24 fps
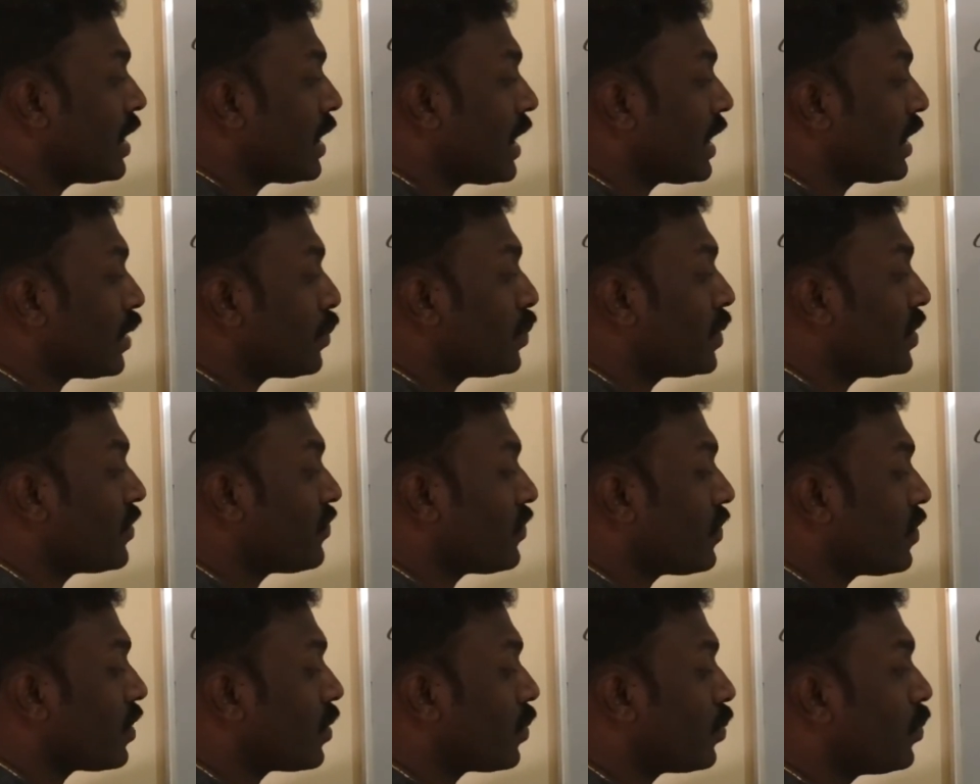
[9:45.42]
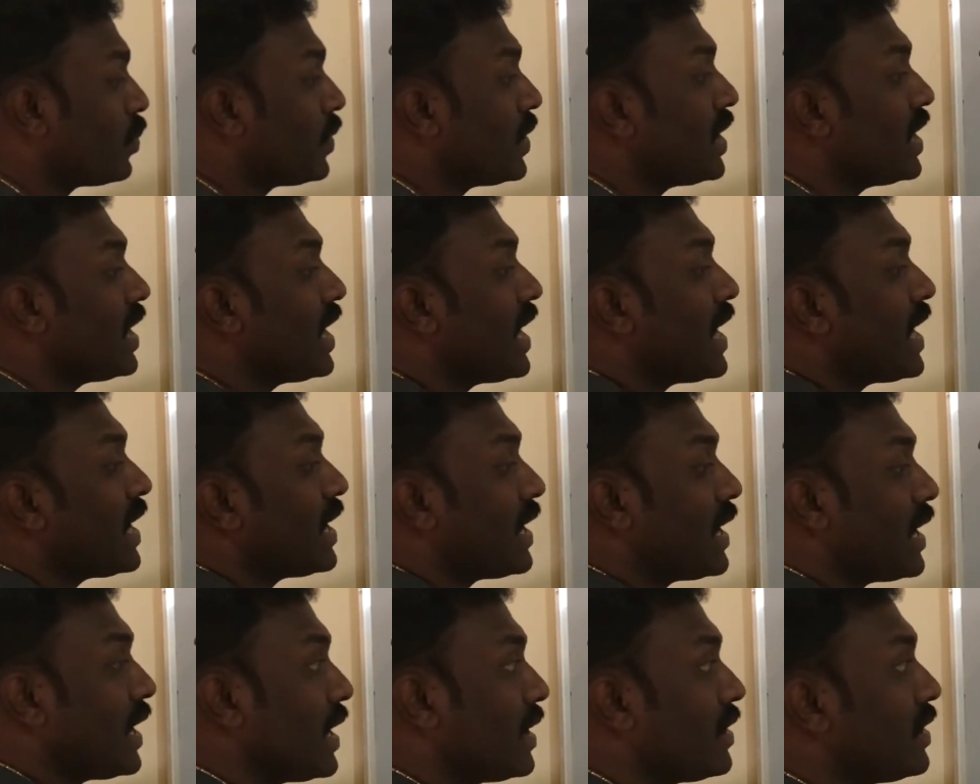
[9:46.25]
Like before P
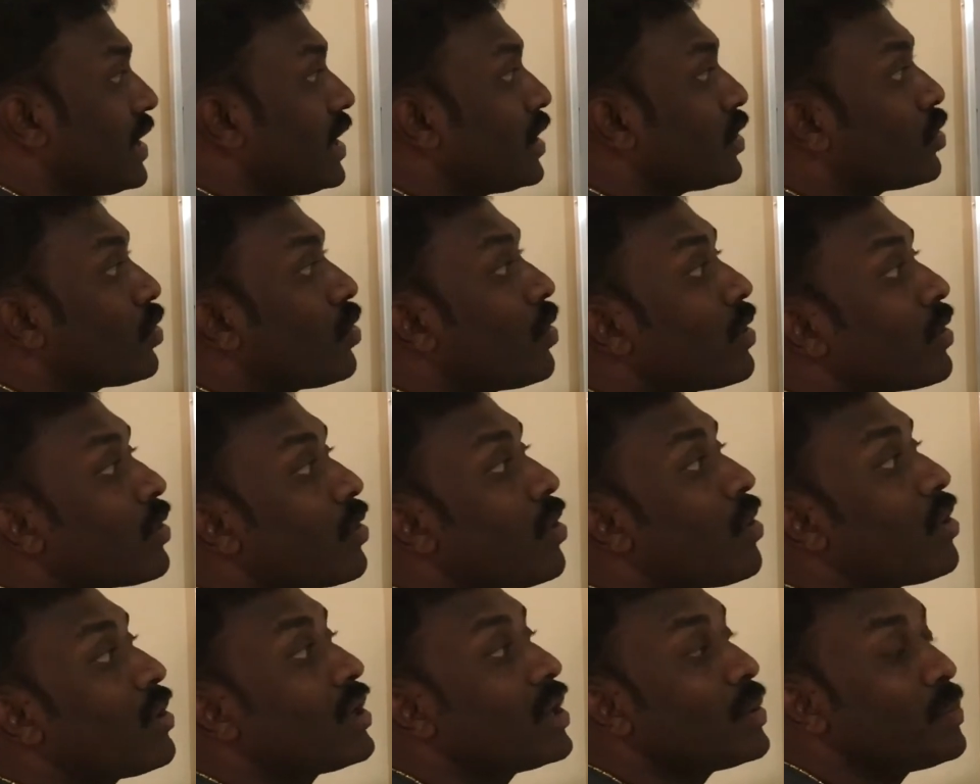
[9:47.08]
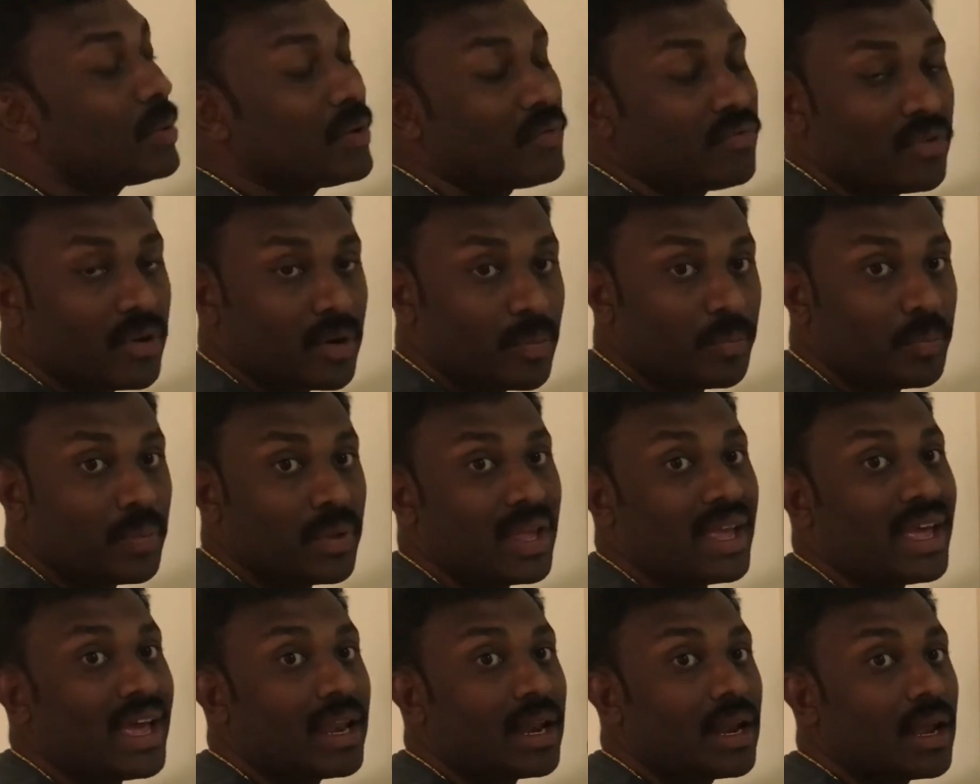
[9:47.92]
and A, they told only before
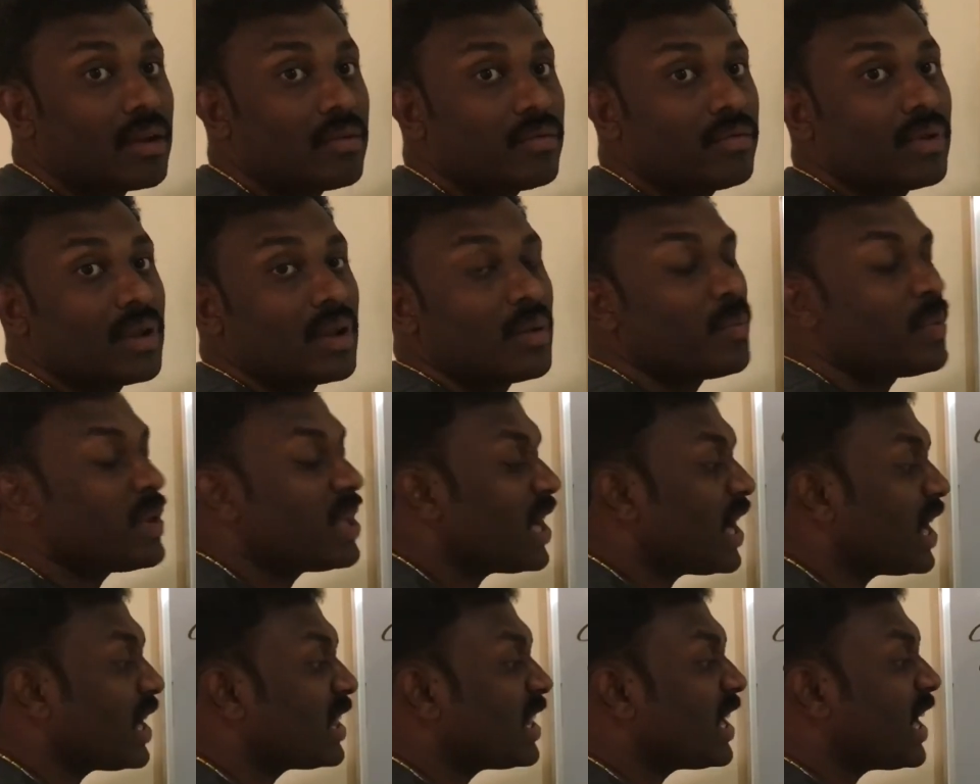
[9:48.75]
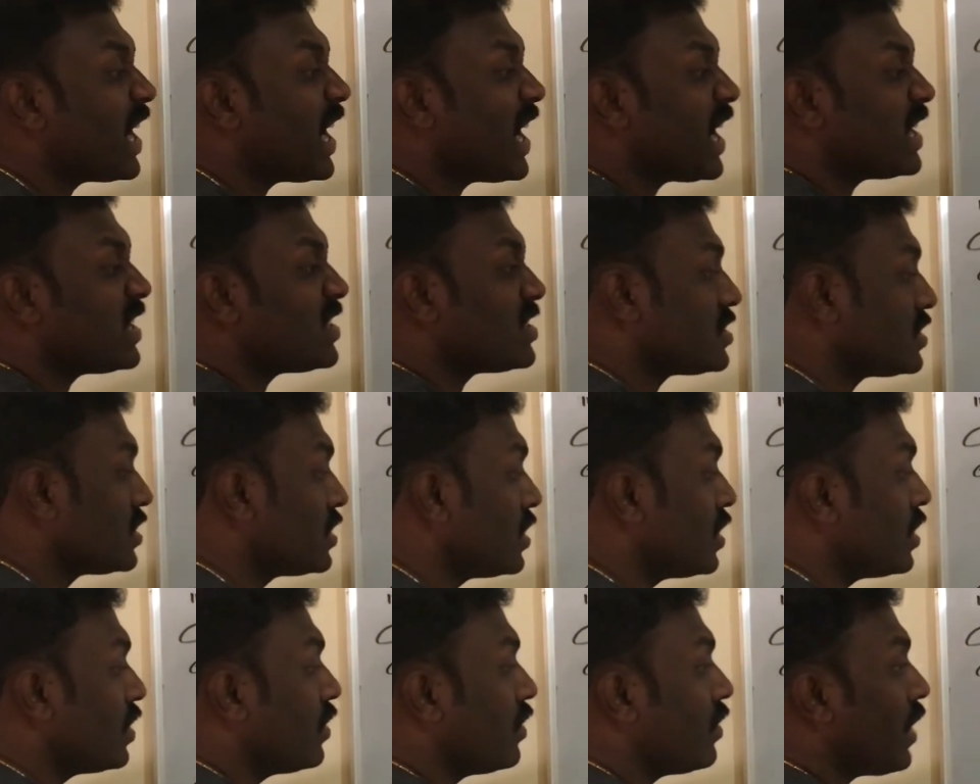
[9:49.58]
P and N will be at the end.
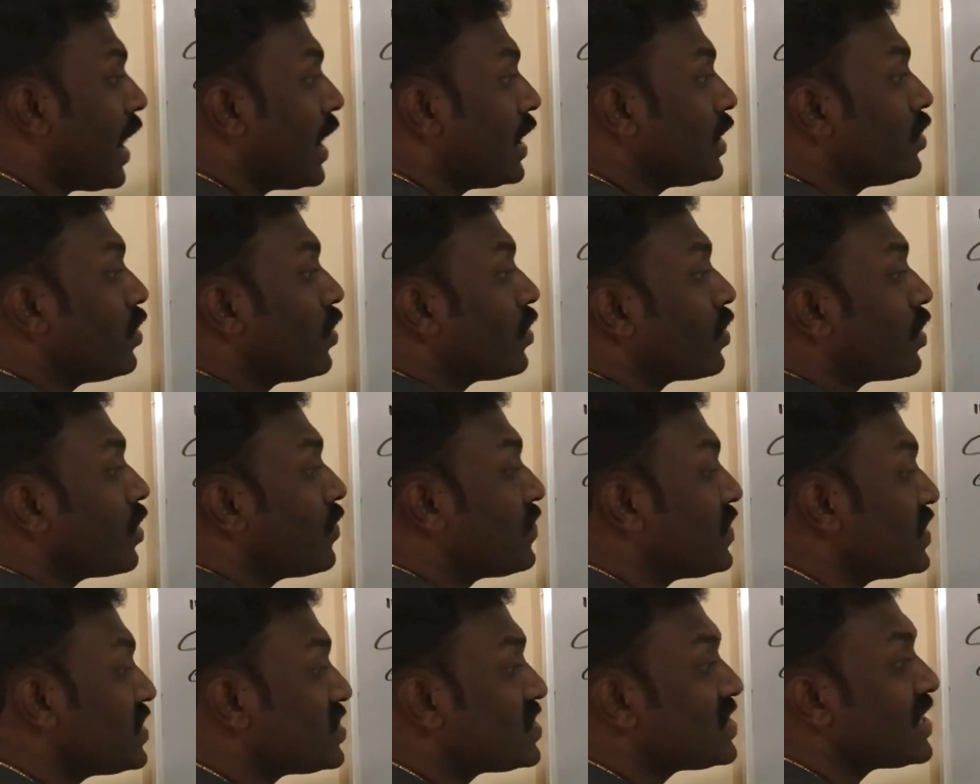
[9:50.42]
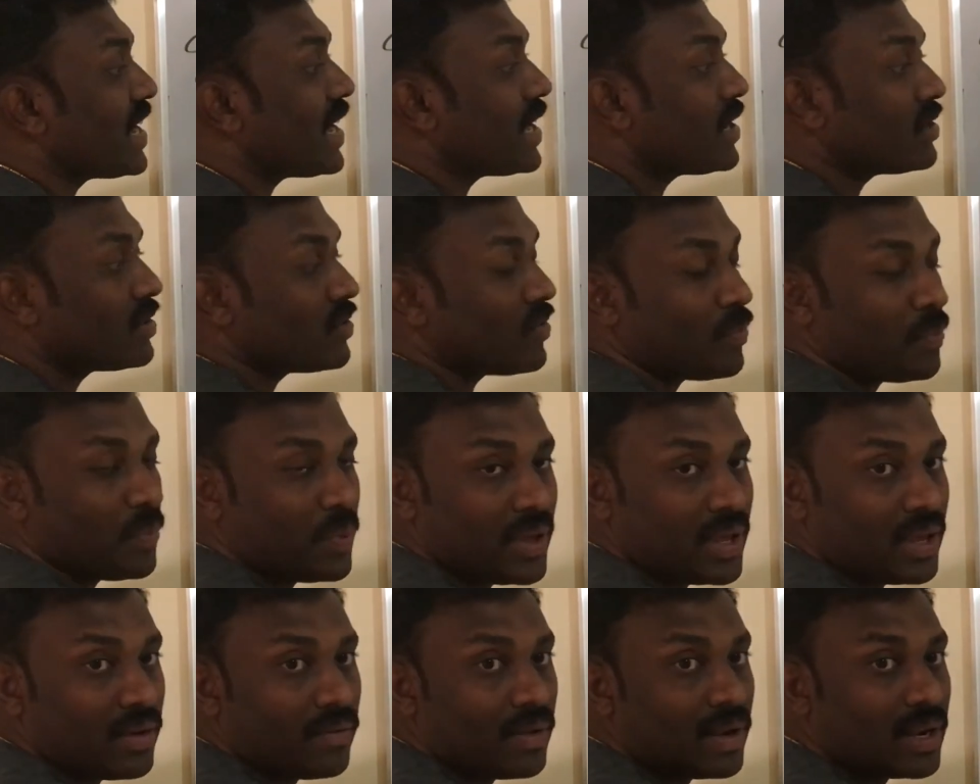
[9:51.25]
I don't know which end
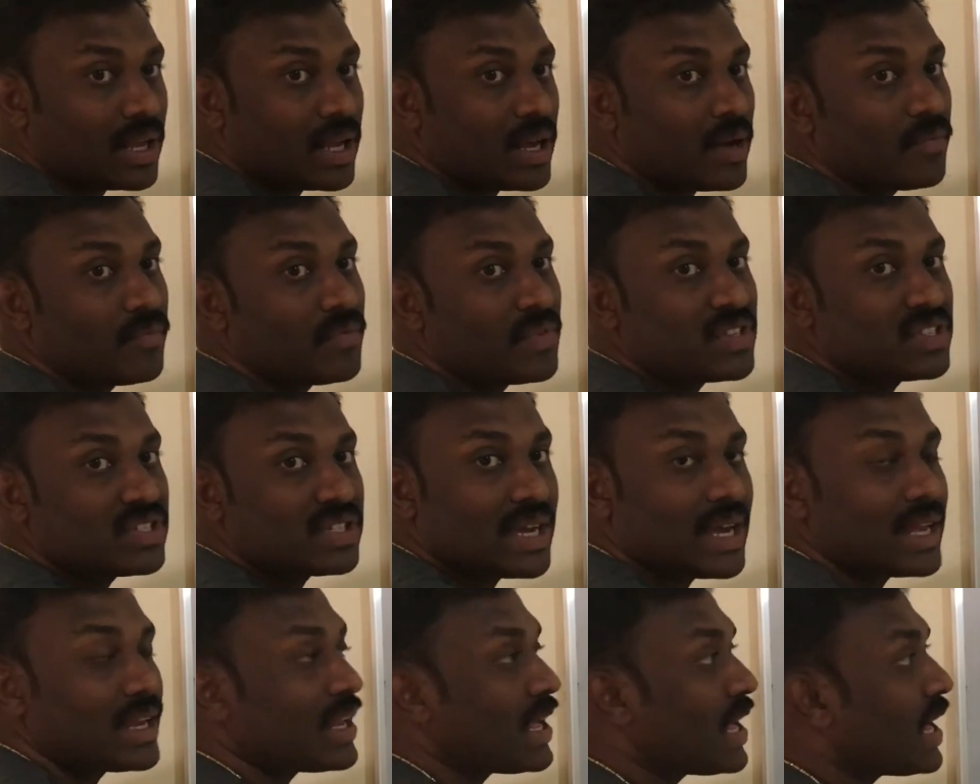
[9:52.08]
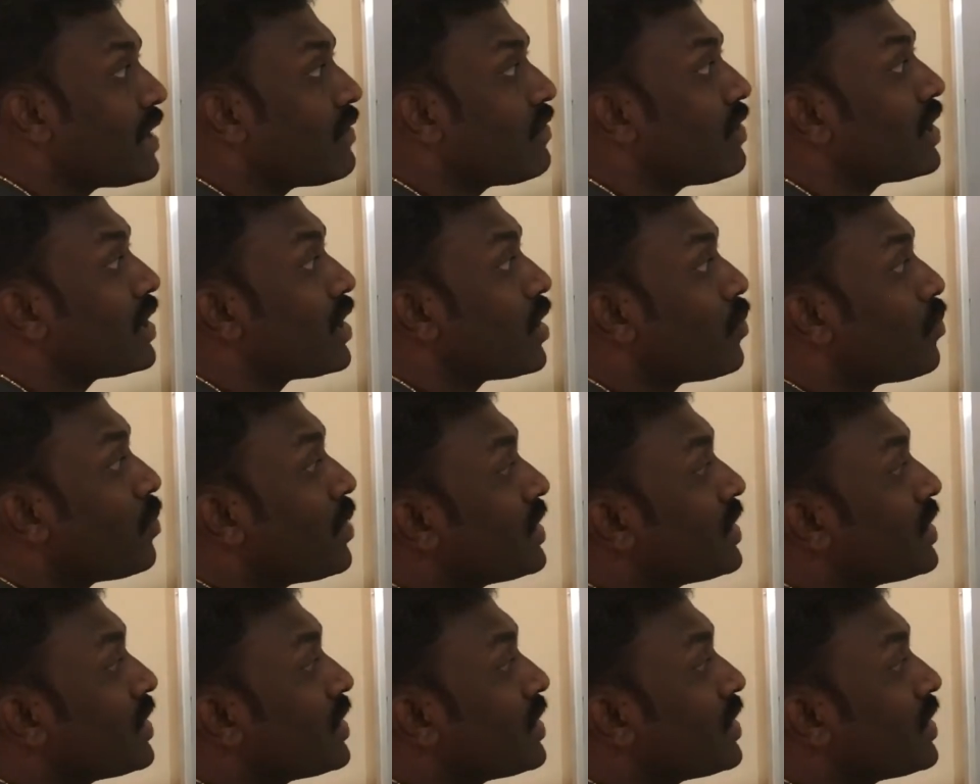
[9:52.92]
P will come, which end A will come.